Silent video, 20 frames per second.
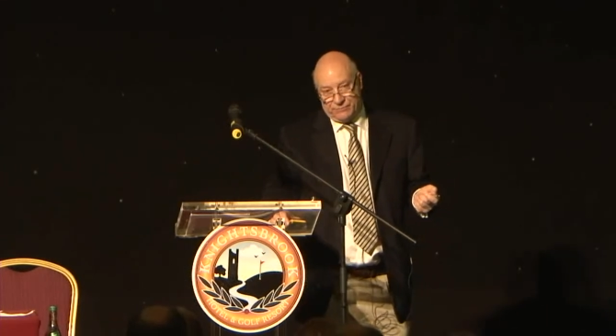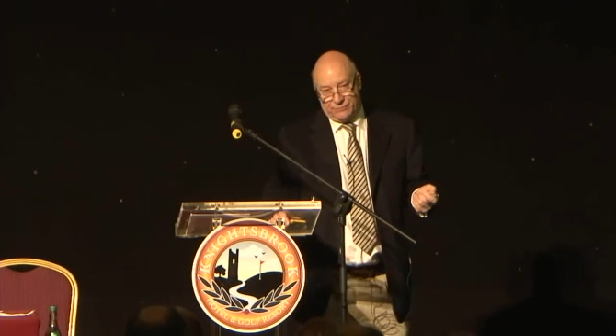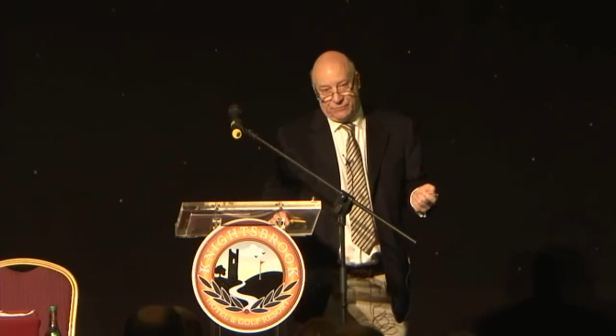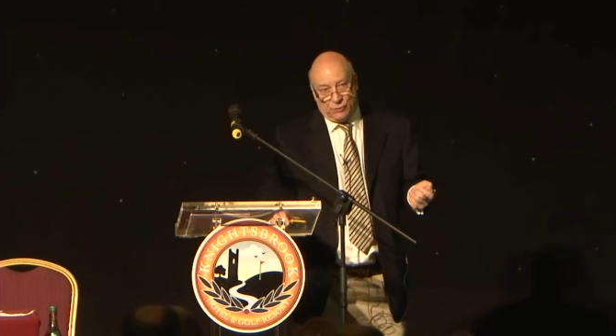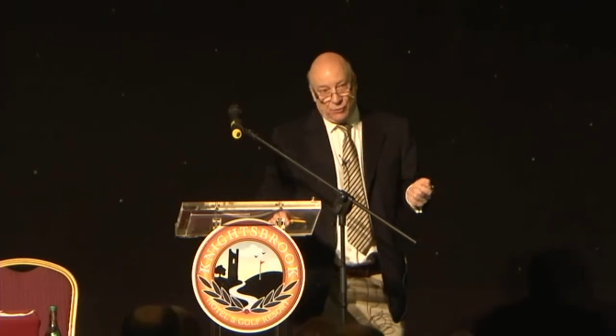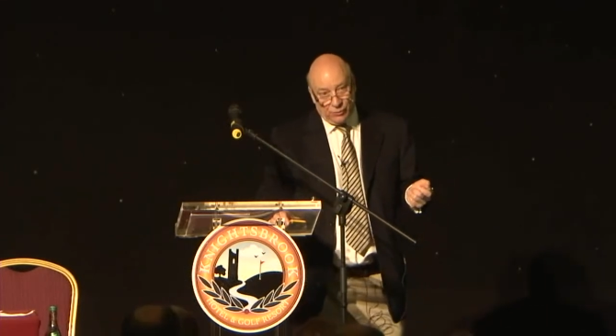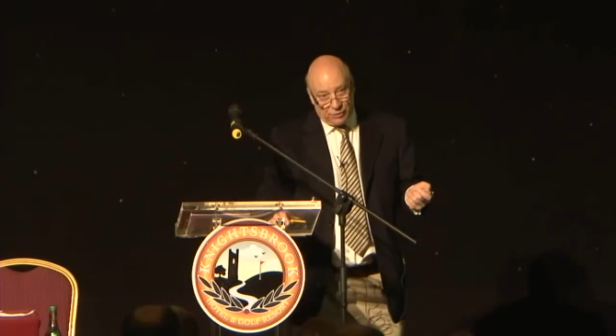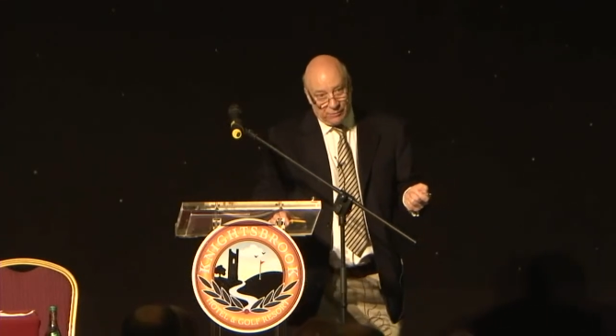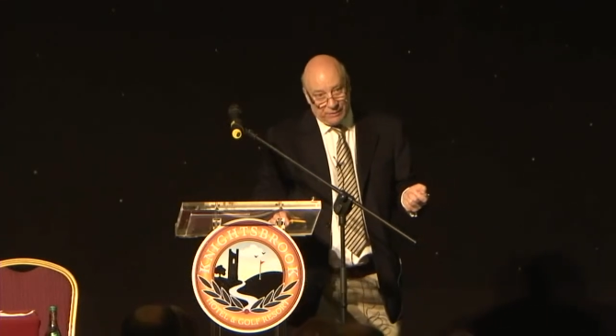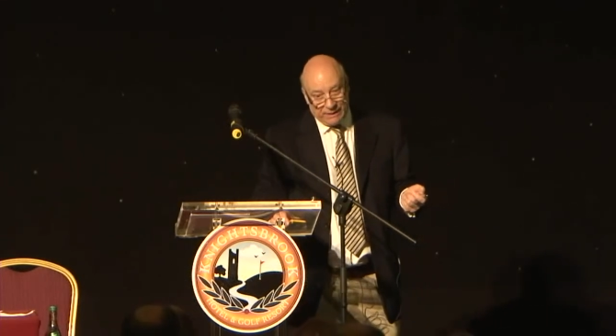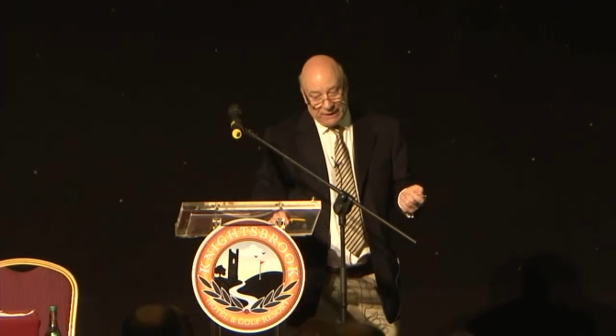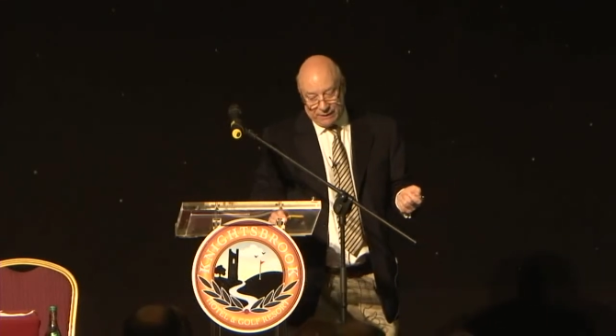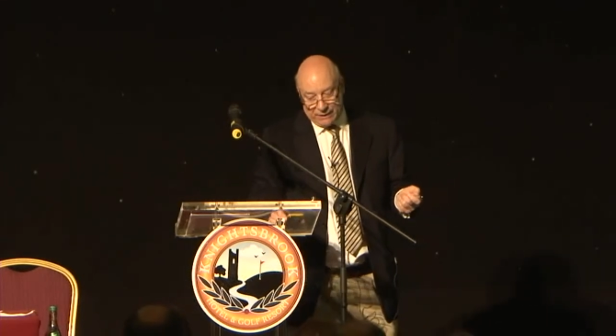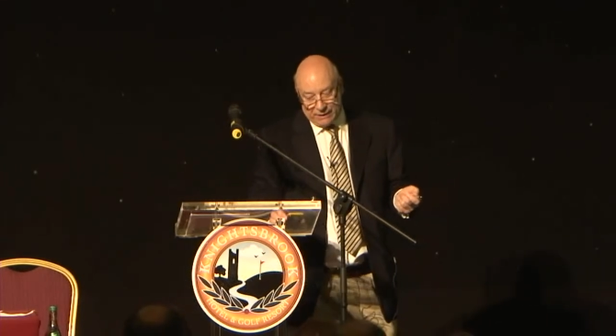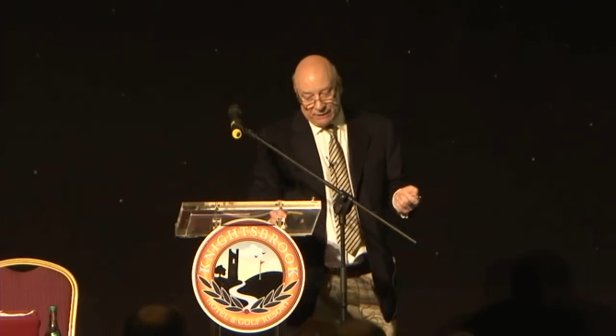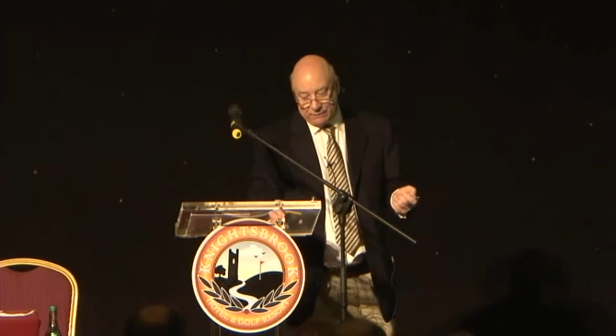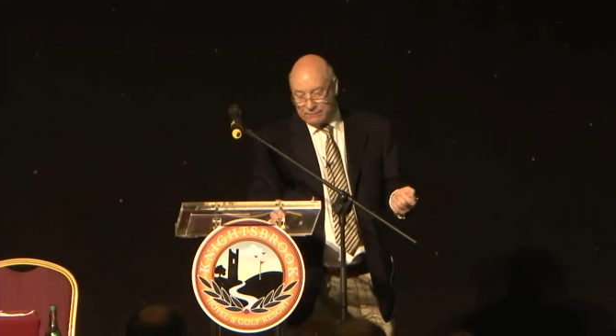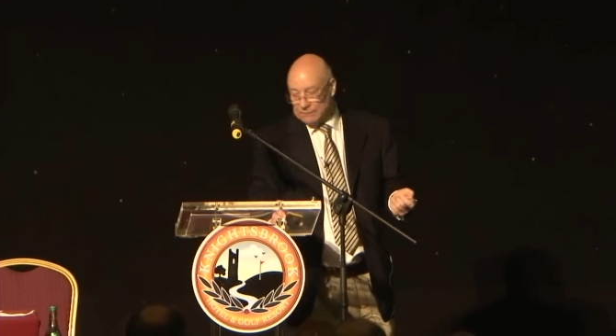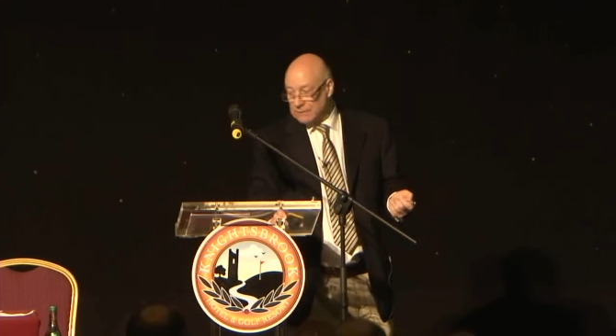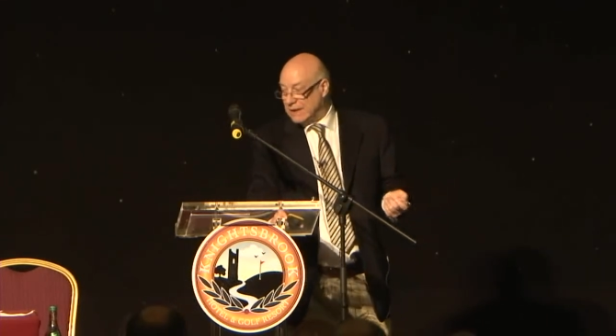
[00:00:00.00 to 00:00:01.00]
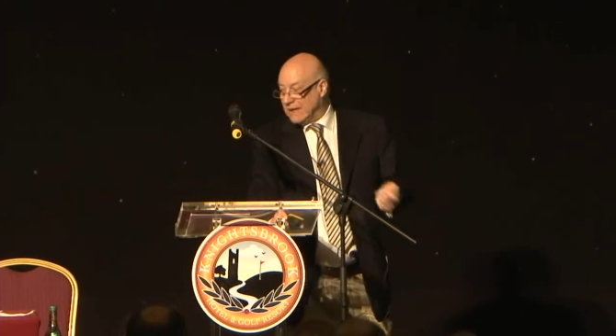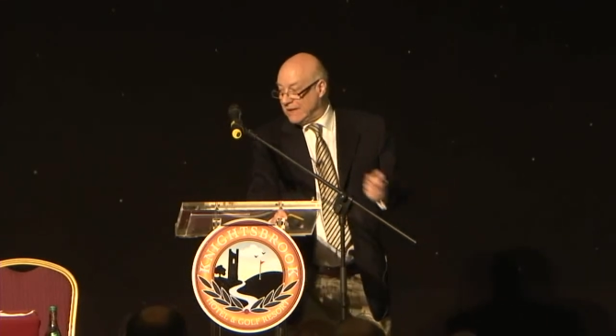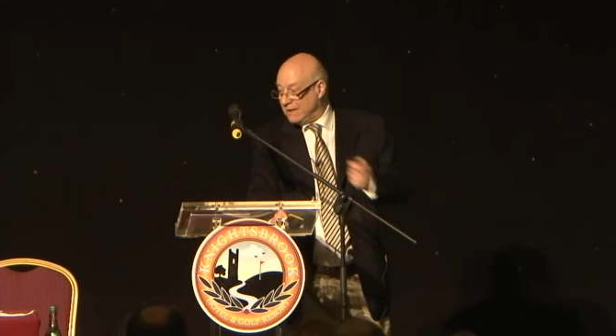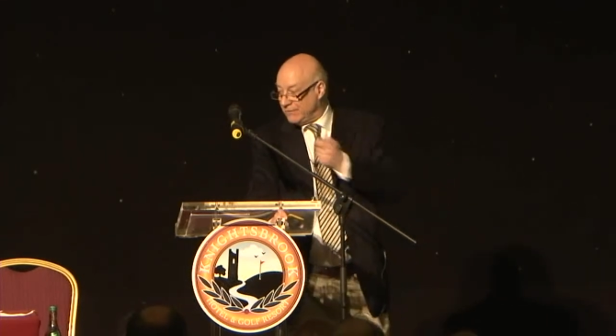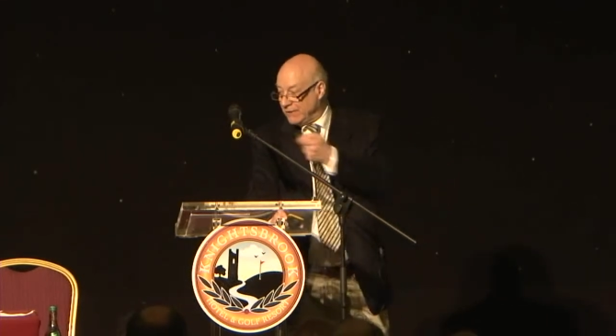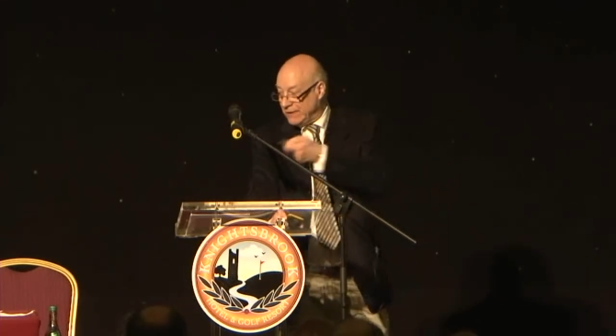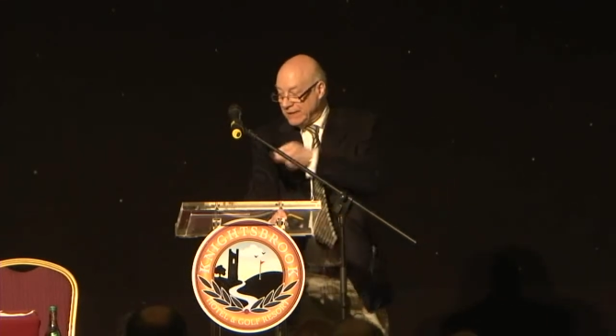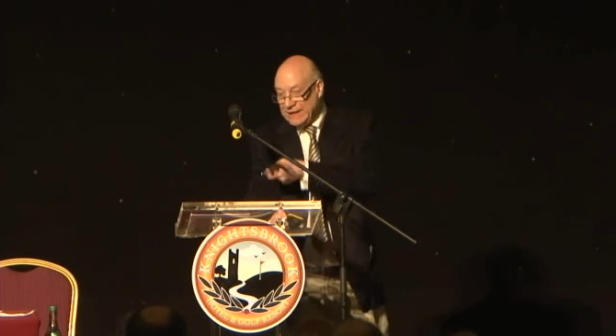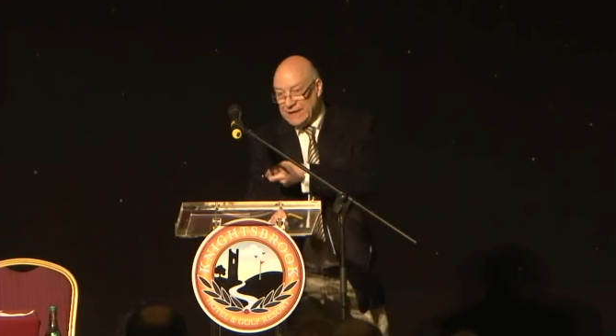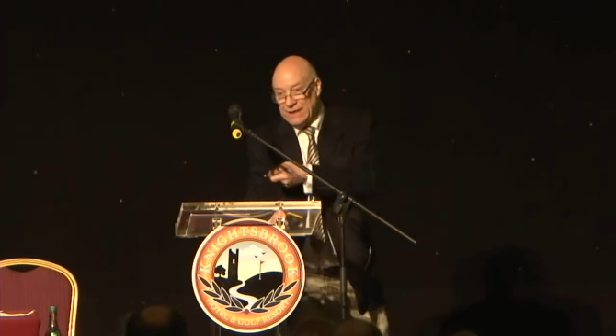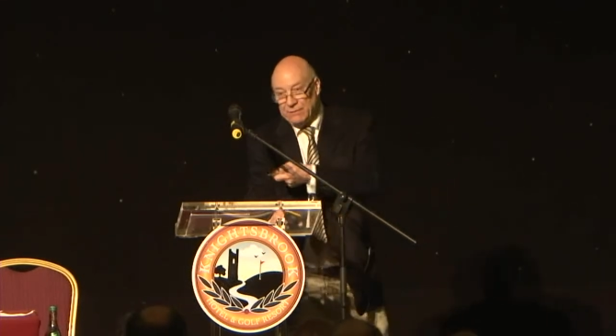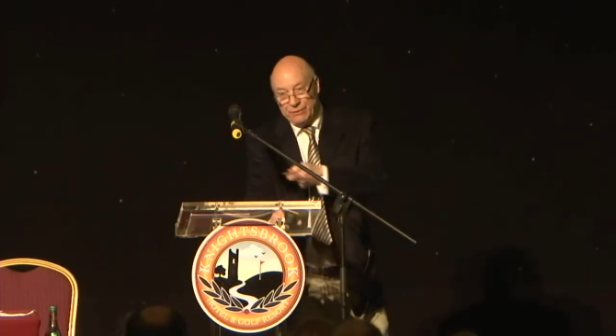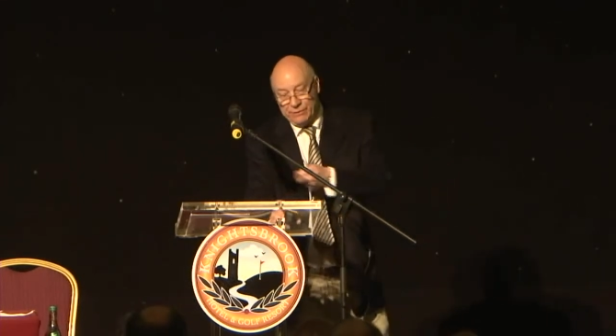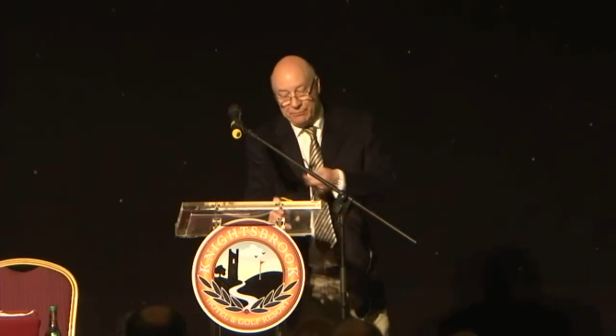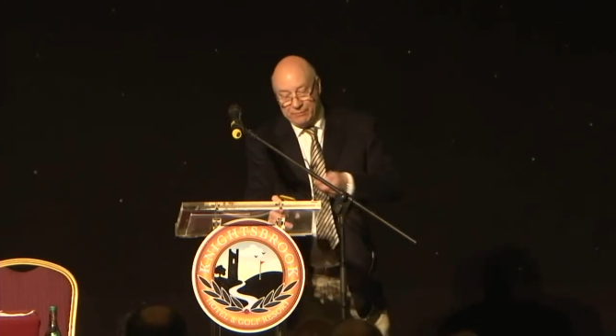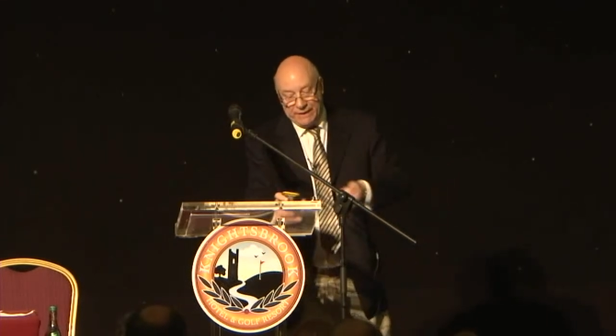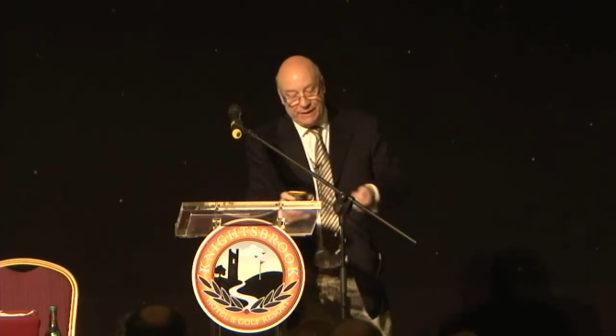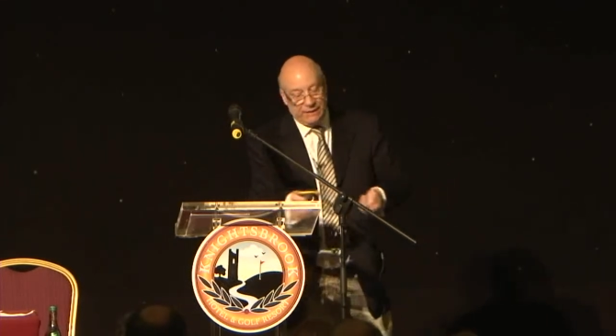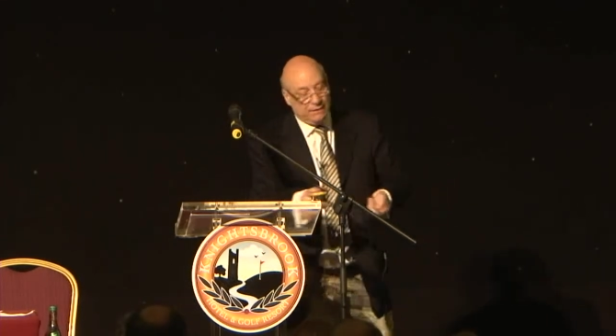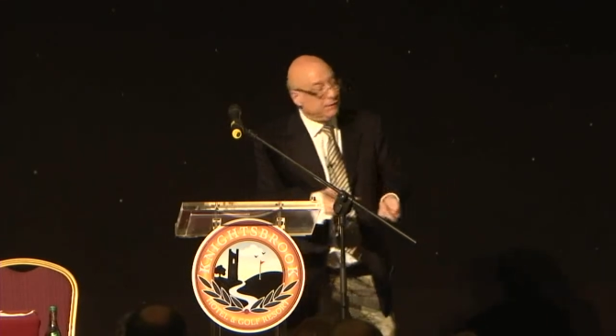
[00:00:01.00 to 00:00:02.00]
talk about it, I have it here with
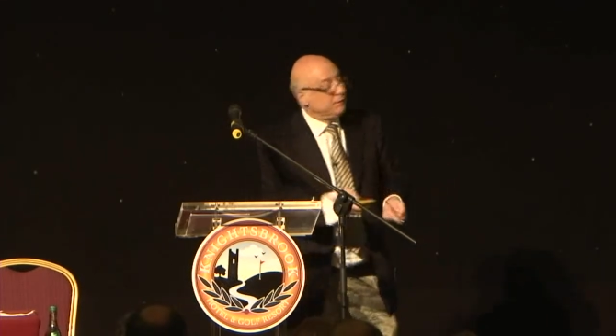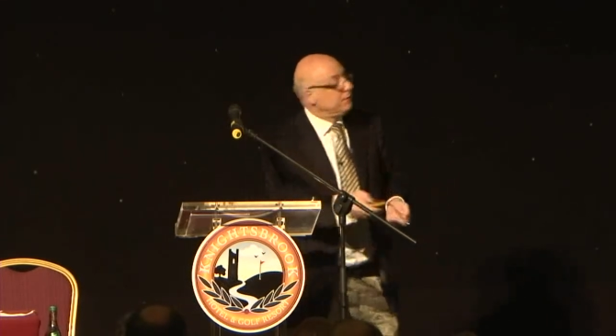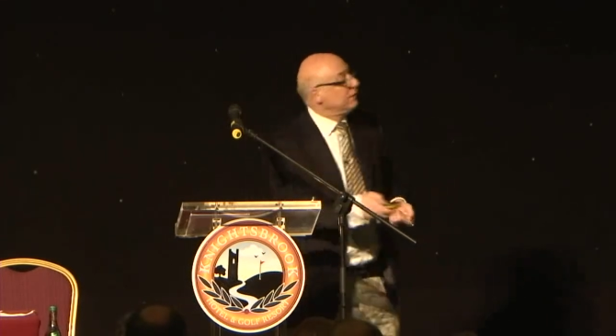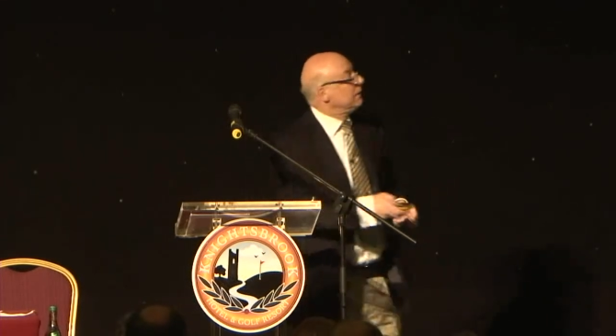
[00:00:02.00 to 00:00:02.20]
me,